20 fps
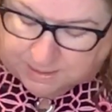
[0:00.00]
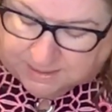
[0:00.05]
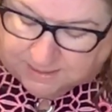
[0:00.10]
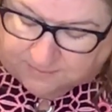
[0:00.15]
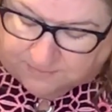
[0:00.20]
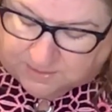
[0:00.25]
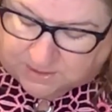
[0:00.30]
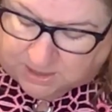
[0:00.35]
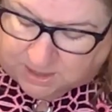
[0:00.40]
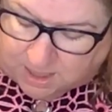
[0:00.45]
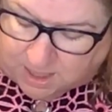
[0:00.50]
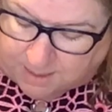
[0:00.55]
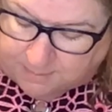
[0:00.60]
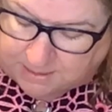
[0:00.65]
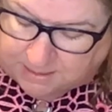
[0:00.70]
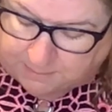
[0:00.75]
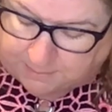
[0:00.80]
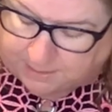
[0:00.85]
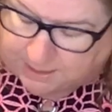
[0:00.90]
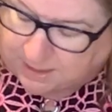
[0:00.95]
of
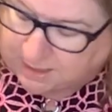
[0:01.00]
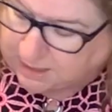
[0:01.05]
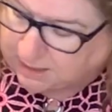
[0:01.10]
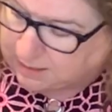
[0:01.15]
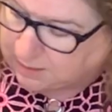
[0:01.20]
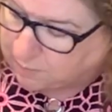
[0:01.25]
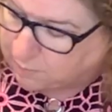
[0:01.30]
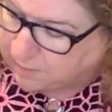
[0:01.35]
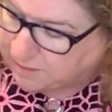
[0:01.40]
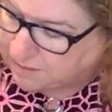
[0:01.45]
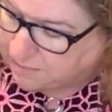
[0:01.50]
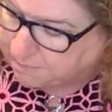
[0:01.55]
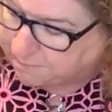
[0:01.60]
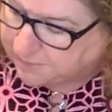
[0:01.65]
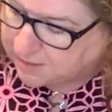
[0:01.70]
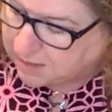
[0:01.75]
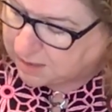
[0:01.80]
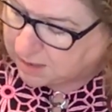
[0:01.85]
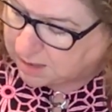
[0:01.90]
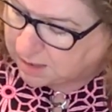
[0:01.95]
diamond painting with
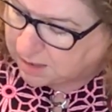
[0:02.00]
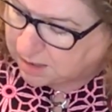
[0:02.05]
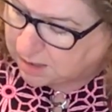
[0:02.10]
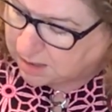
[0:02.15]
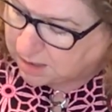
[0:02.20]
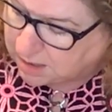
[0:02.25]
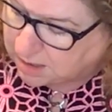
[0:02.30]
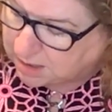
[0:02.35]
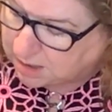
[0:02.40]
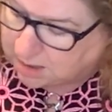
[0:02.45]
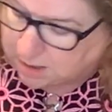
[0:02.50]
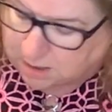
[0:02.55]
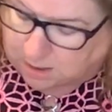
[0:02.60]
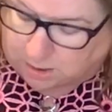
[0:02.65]
me?